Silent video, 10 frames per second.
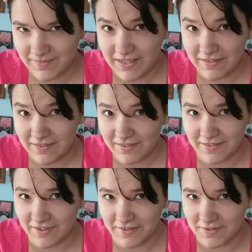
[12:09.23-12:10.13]
What?
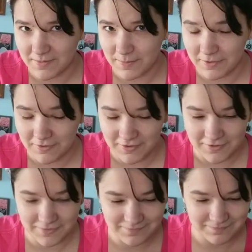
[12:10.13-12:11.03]
Doesn't smell
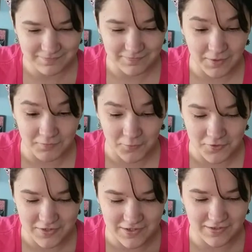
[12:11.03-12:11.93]
good,
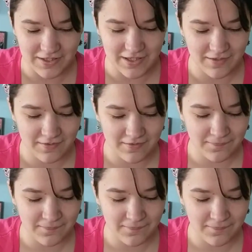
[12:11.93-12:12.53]
unfortunately.